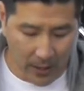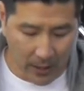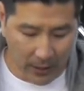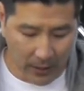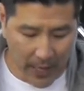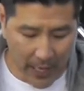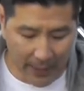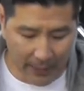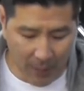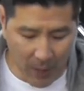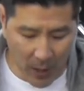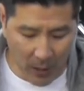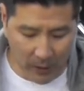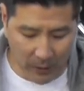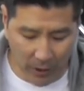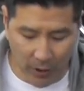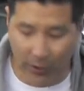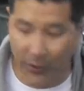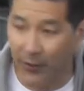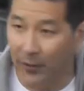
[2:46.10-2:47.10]
Like
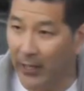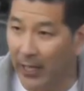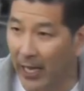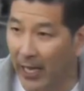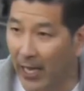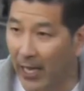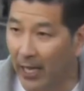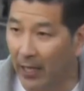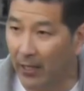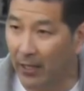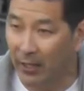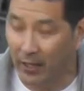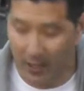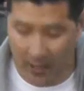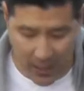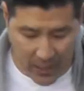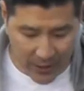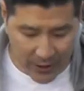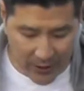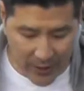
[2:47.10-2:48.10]
Martin Luther King,
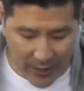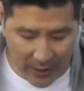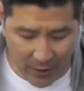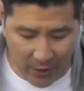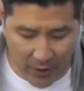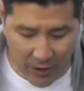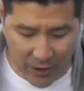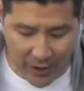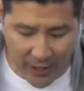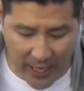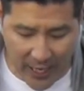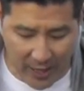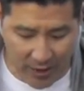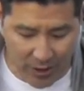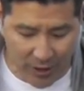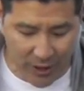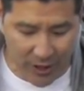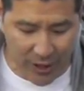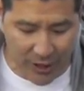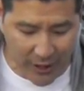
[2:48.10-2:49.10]
Senator
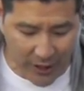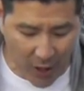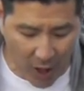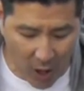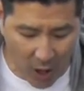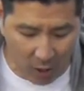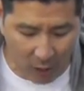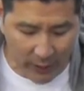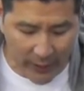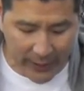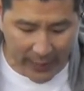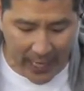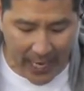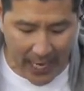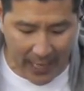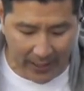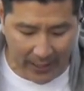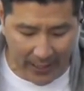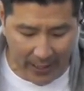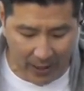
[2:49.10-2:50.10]
Sanders is the only
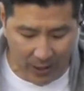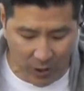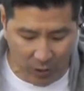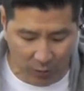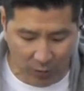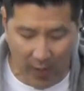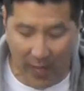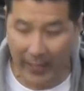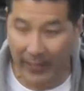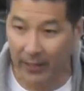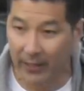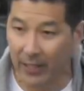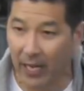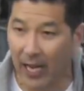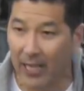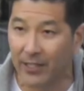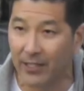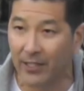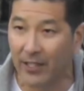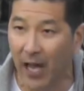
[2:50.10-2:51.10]
candidate who
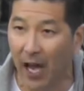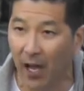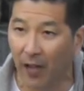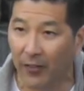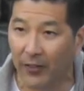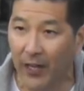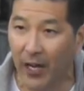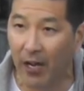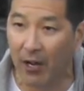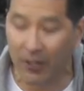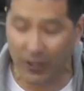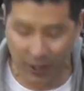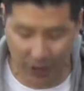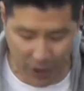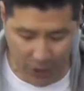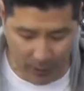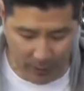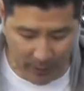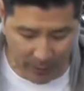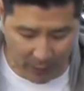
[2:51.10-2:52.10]
recognizes health care as a
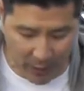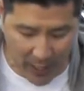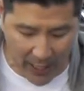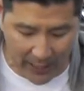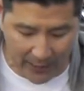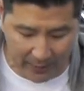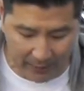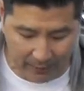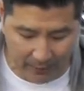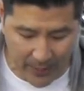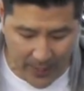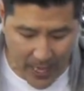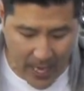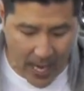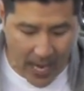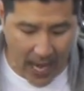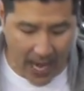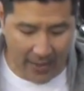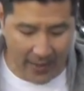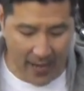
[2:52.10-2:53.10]
human right,
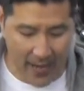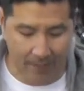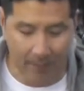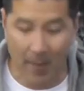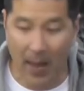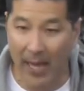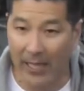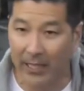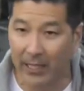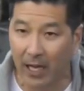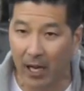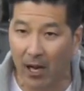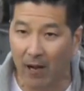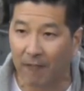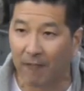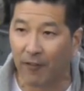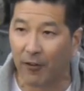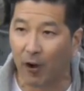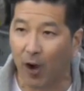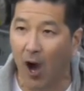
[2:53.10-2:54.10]
and that Medicare
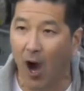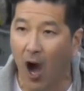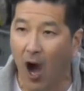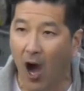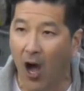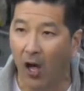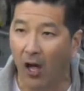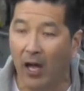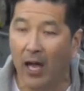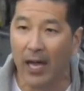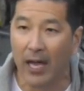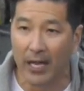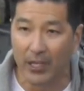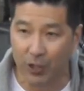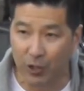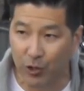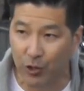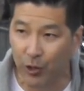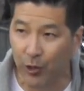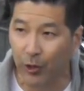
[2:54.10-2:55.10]
for all
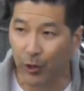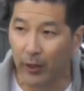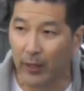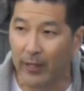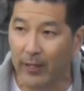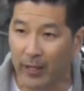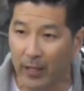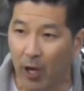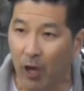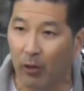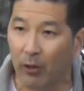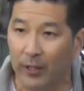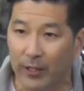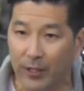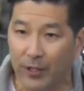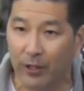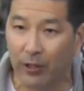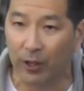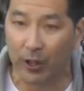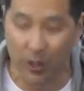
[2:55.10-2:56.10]
is truly the only
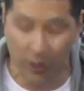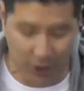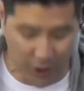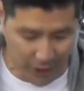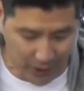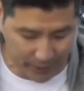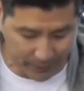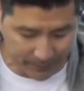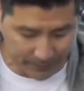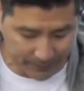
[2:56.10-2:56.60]
solution.